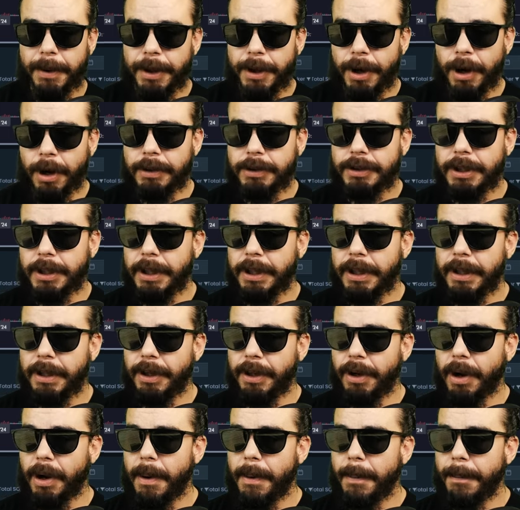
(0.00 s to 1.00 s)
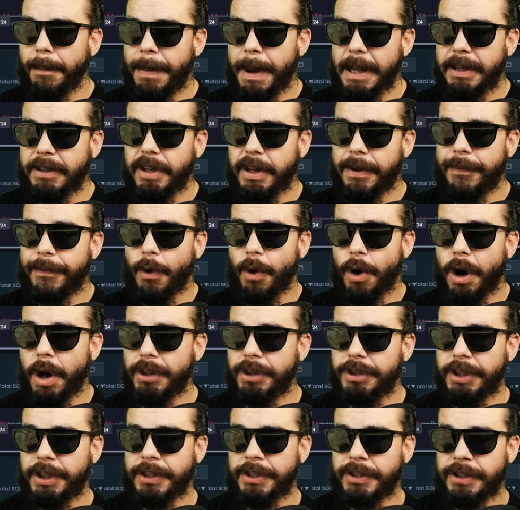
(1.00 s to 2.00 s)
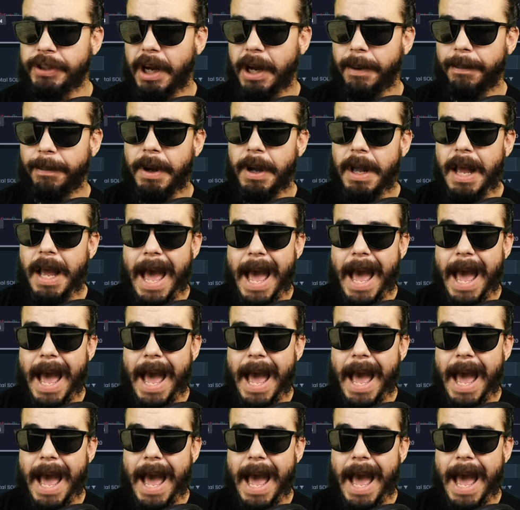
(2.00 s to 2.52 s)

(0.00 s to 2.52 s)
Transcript: you know, to, you know, basically 400 and some